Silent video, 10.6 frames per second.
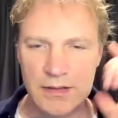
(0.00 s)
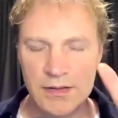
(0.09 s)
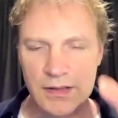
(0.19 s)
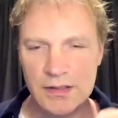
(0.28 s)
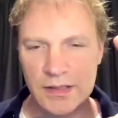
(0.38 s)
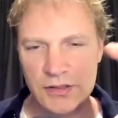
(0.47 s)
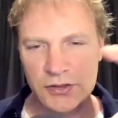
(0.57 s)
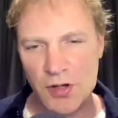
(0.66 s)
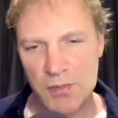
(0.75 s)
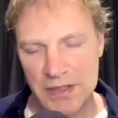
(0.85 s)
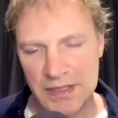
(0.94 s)
Their
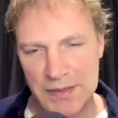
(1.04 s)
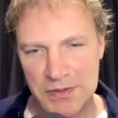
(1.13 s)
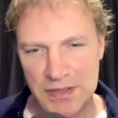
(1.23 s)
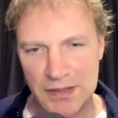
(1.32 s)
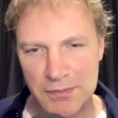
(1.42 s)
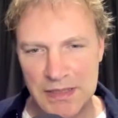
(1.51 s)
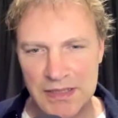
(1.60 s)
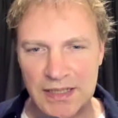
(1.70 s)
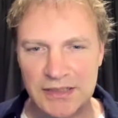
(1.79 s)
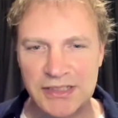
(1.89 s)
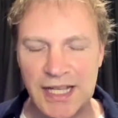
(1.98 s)
trauma keeps them in
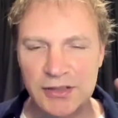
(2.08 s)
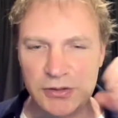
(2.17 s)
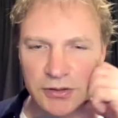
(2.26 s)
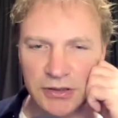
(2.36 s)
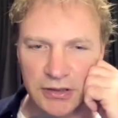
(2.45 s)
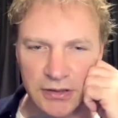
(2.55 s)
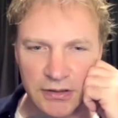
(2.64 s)
their childhood.